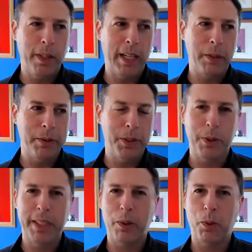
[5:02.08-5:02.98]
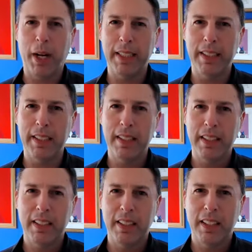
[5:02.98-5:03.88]
that I was doing it right.
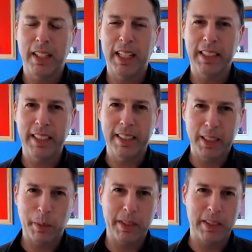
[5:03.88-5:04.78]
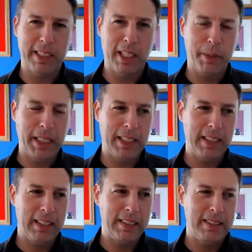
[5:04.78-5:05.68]
And I needed someone to tell me,
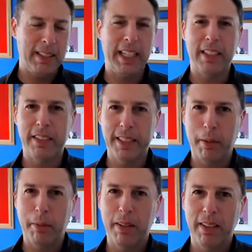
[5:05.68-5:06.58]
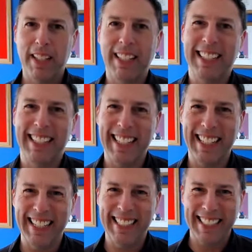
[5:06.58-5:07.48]
hey, good job.
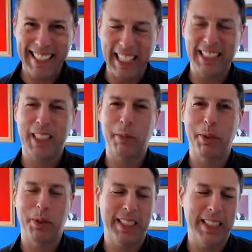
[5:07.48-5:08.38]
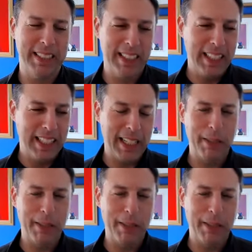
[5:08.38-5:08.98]
And yes, keep doing this. And it